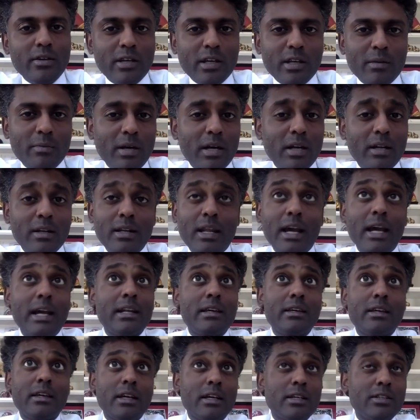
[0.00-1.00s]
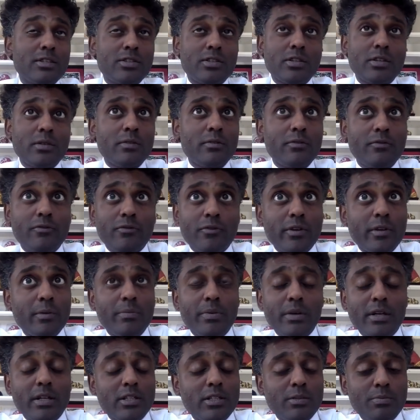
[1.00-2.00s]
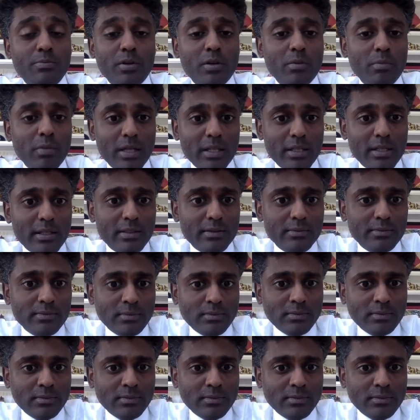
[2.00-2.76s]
you get about 90 extra free picks per month.